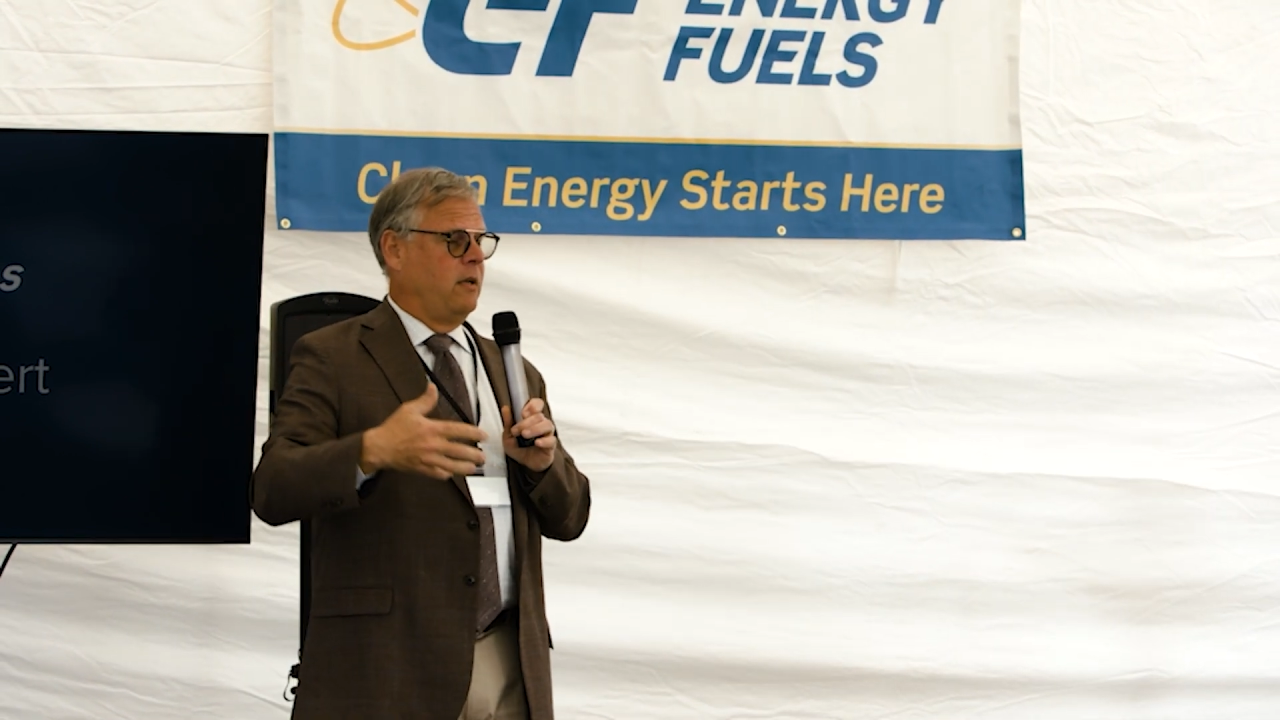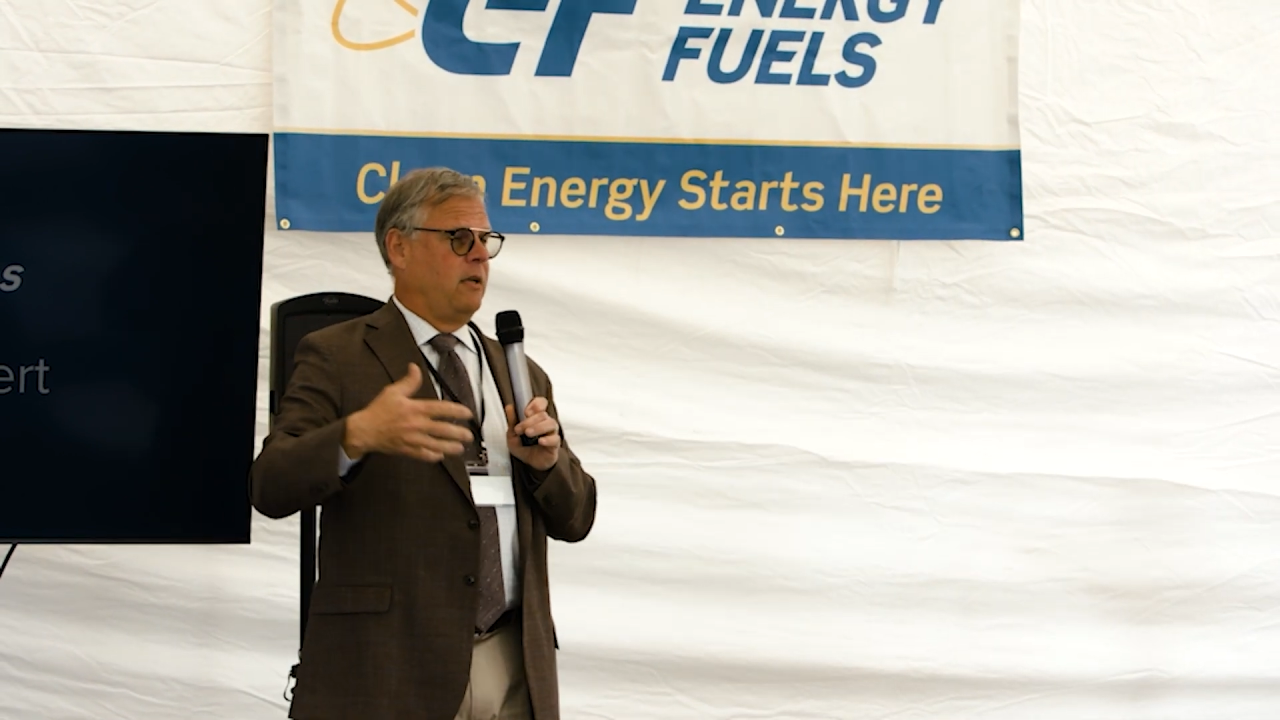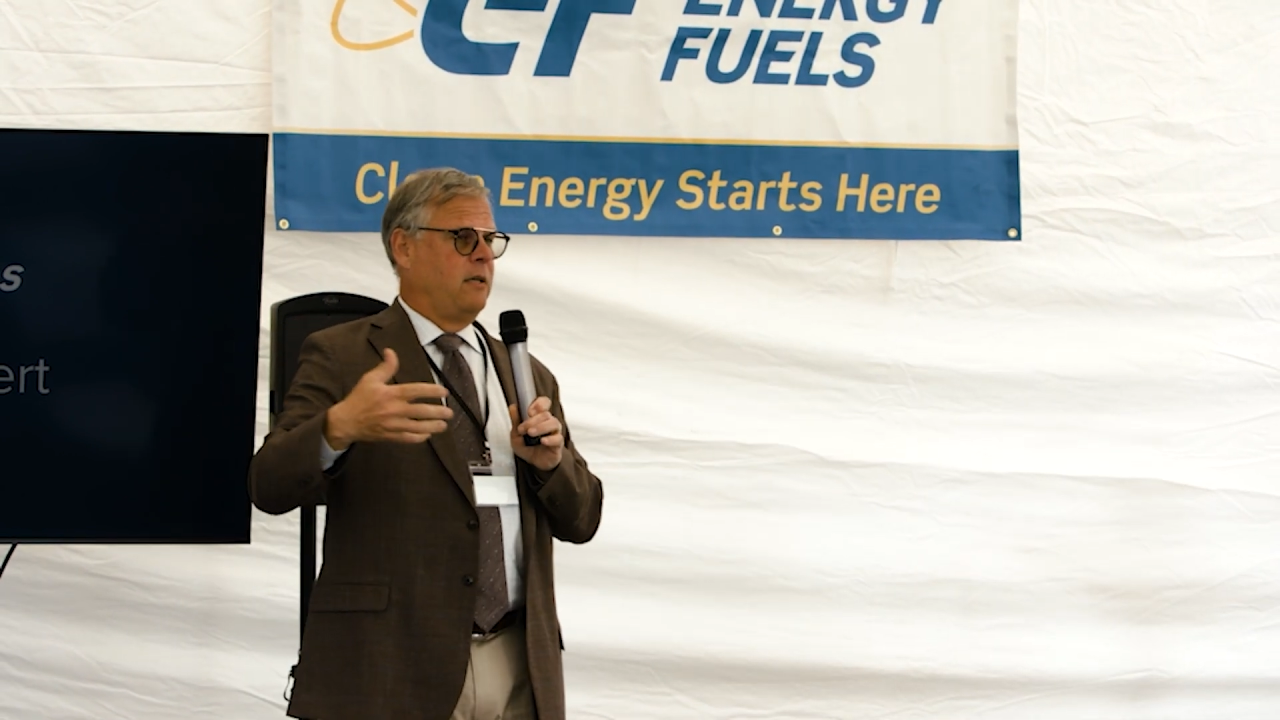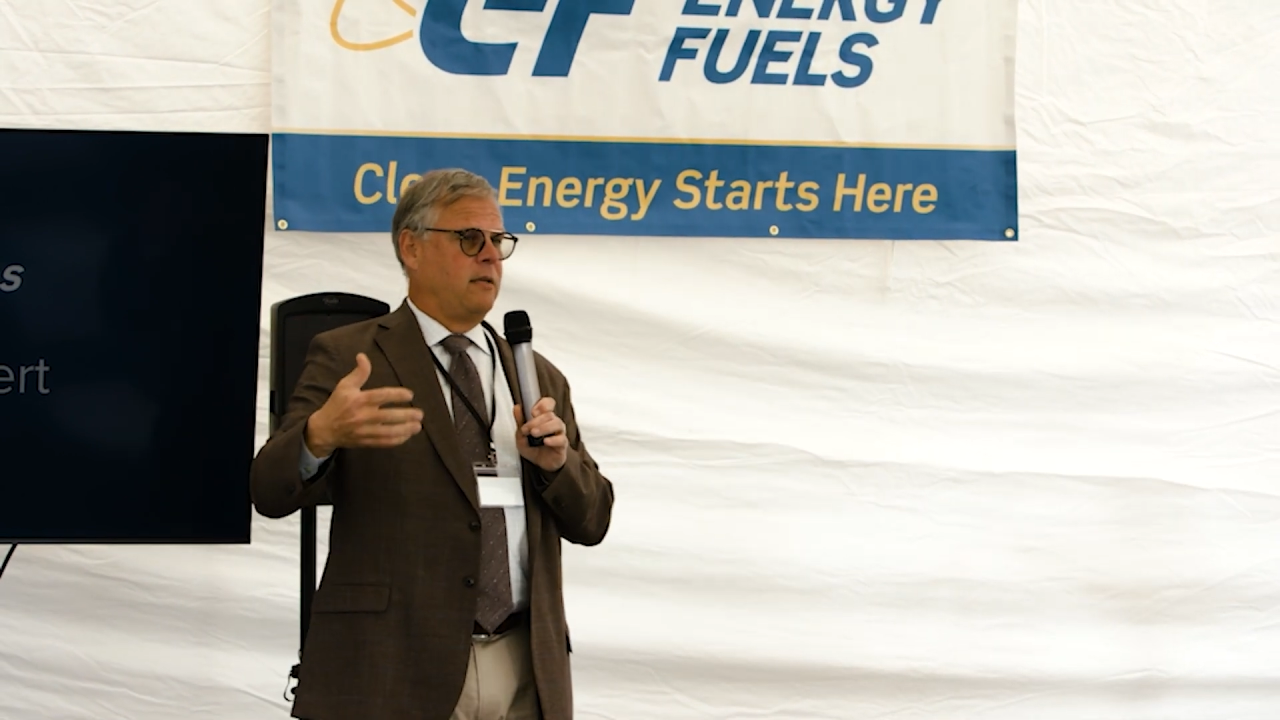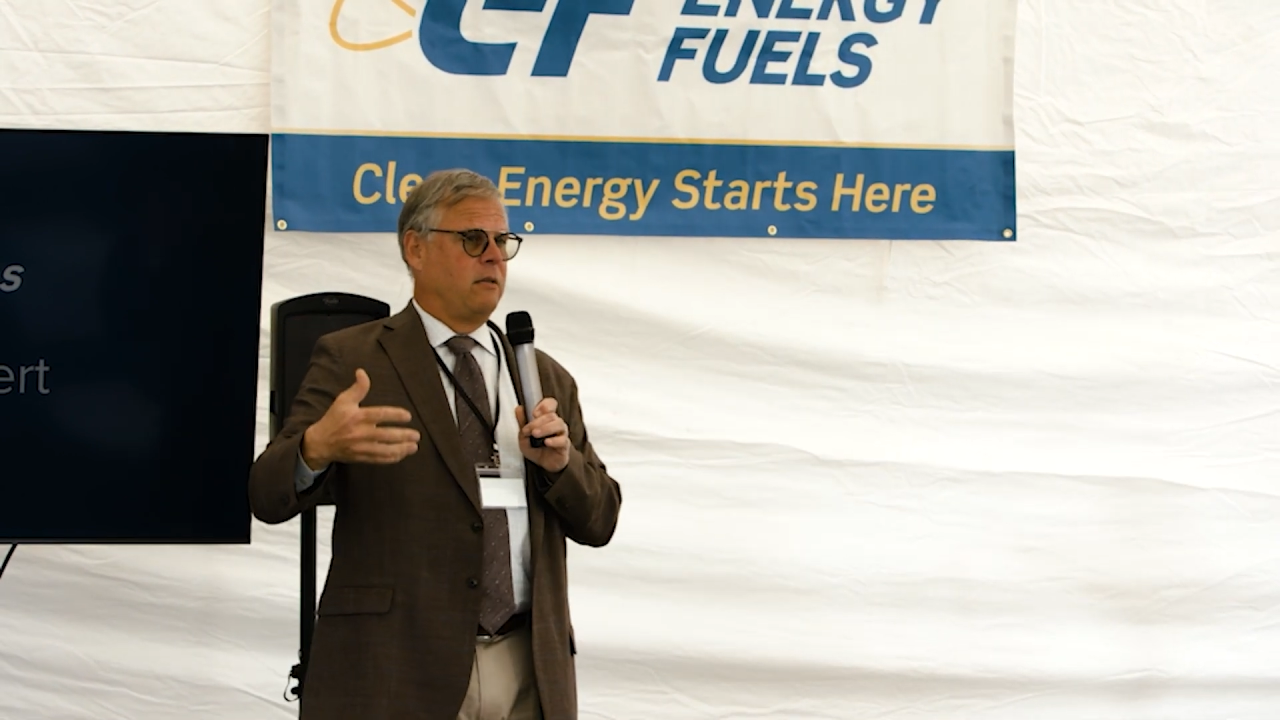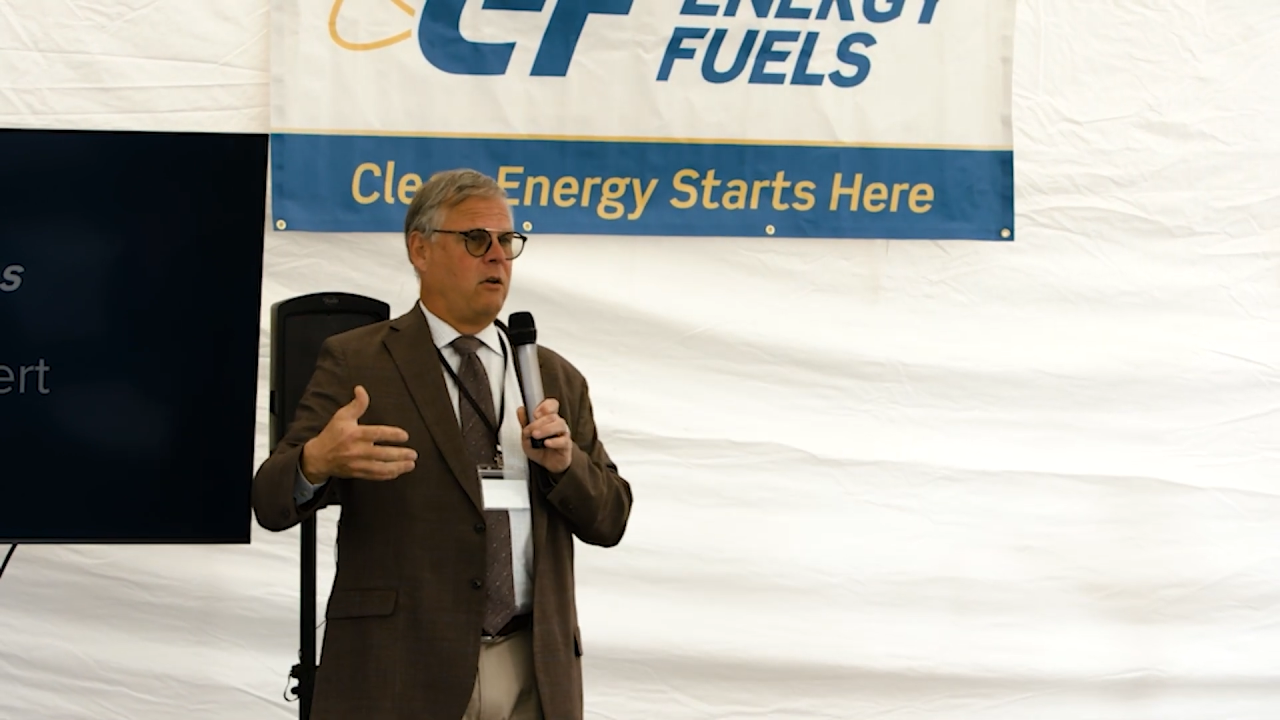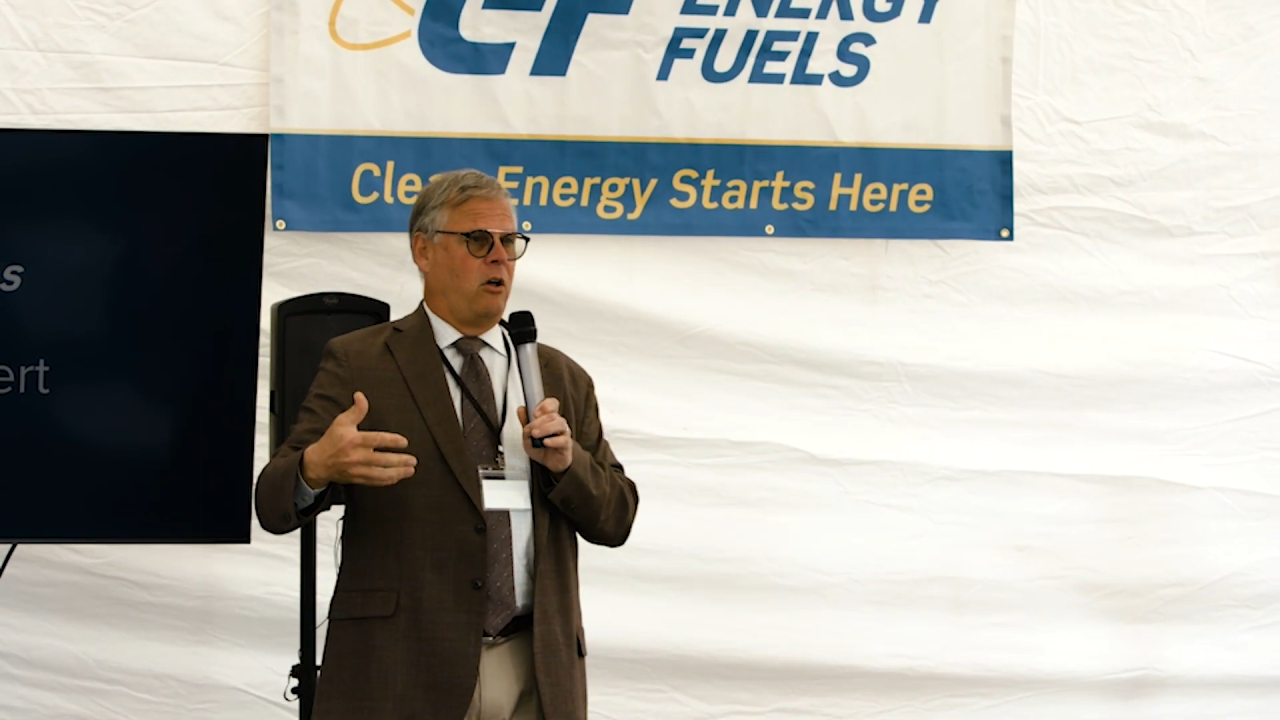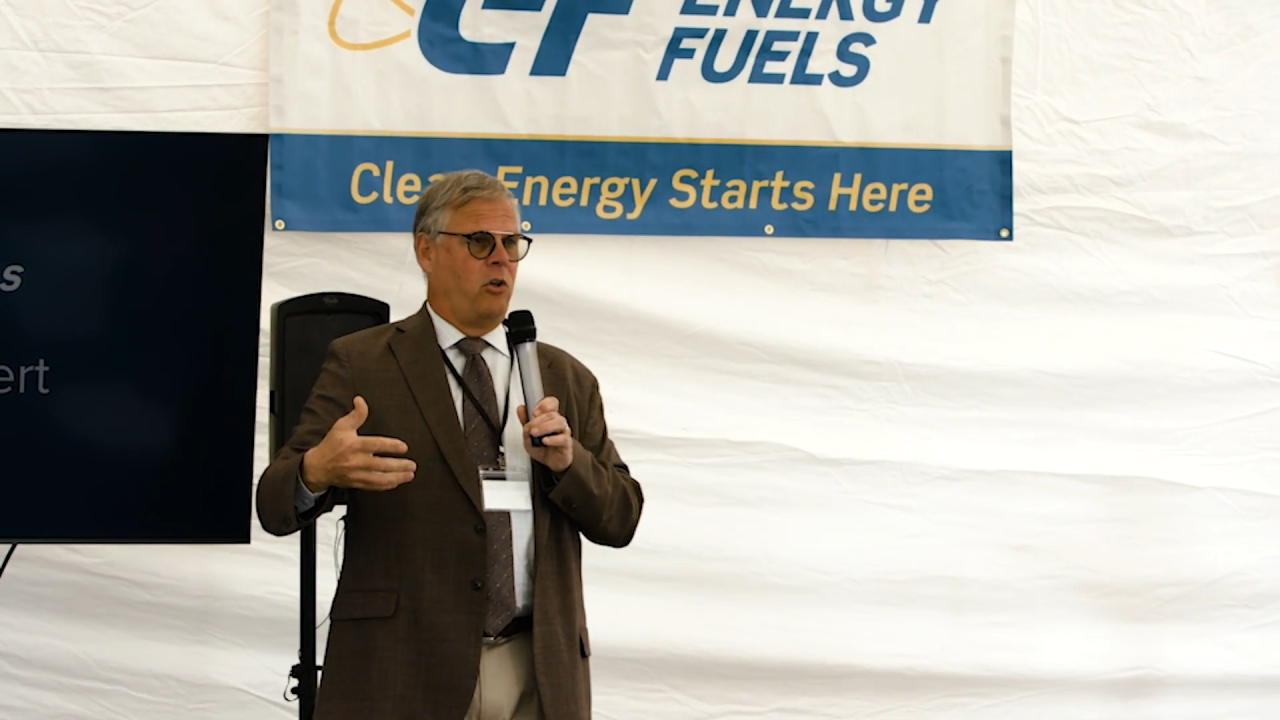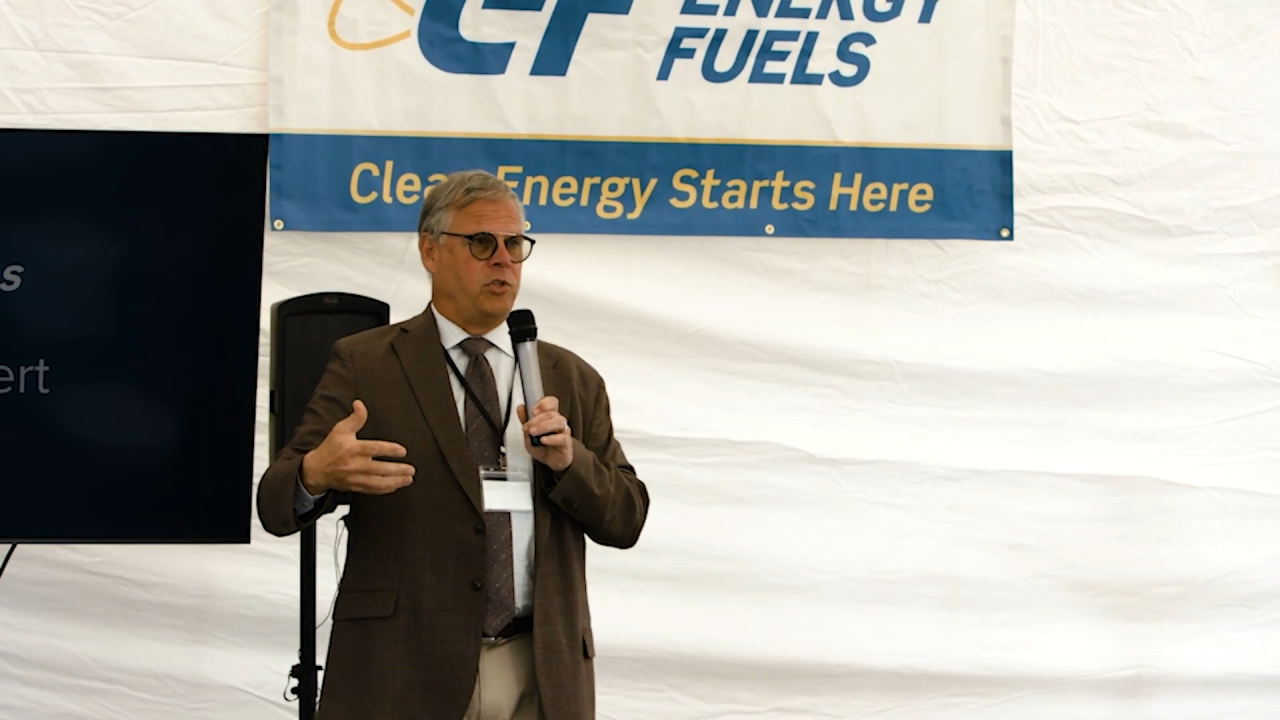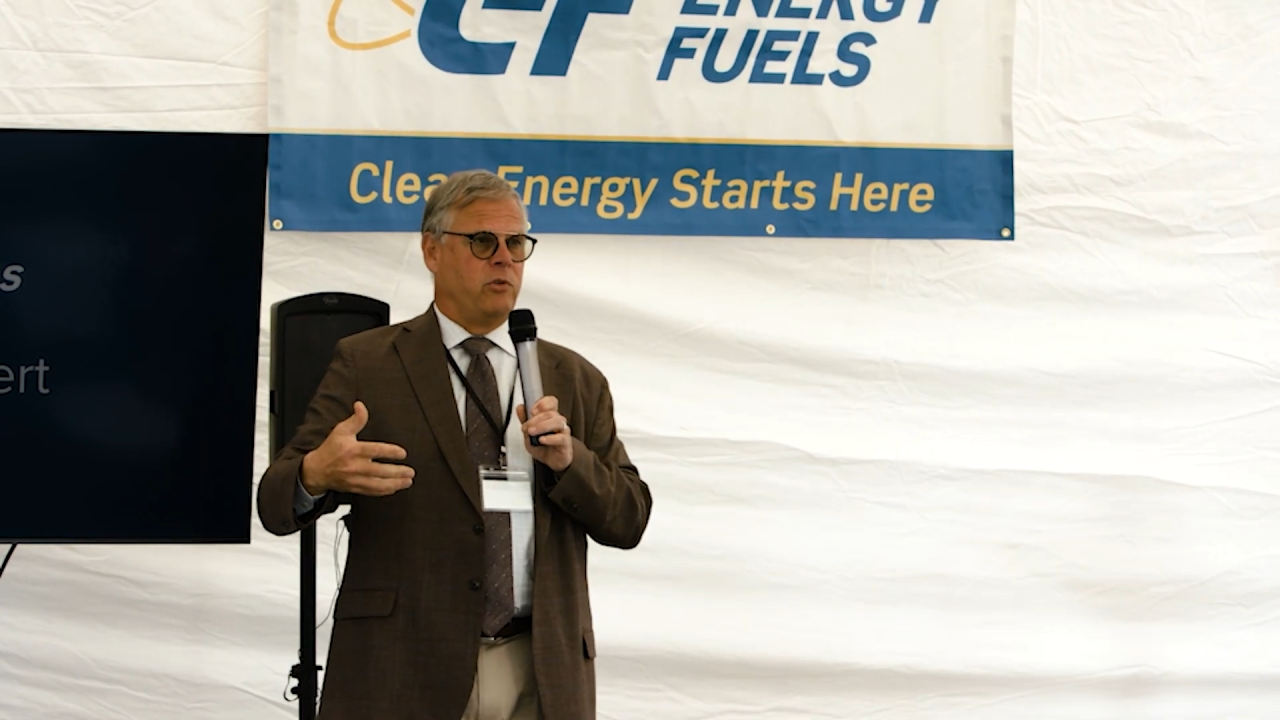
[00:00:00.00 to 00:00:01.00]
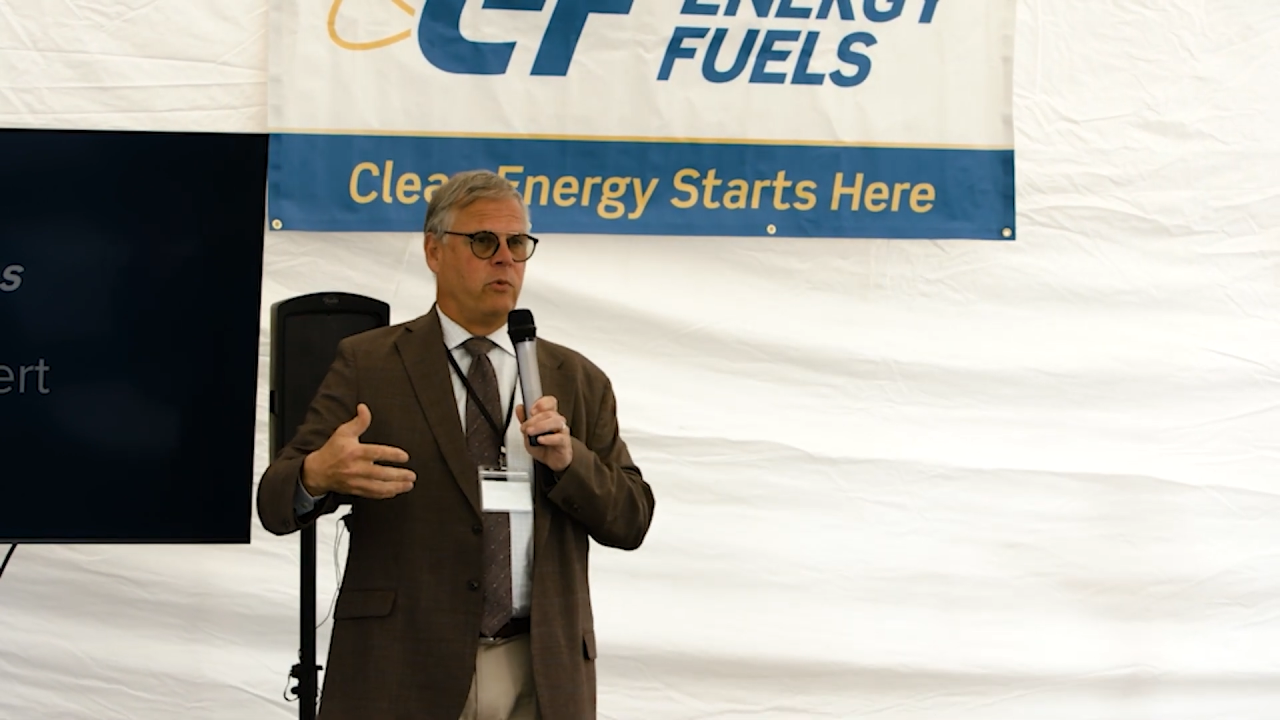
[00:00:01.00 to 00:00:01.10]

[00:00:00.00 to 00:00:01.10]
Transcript: and technology